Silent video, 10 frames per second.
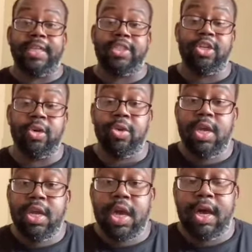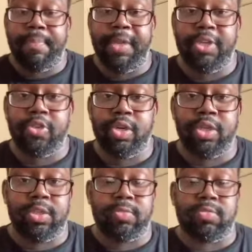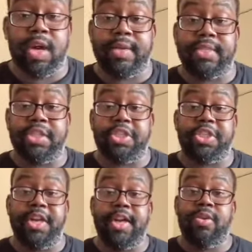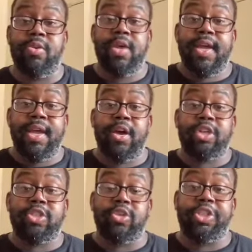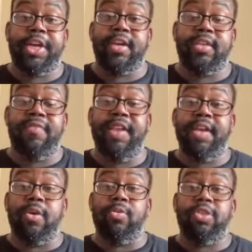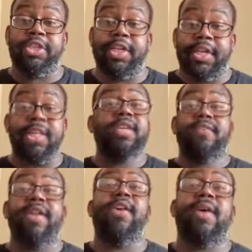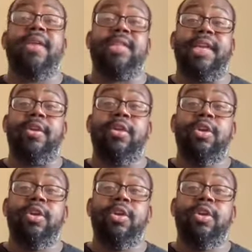So be sure to subscribe to this channel, and also share this video. Get this video out there.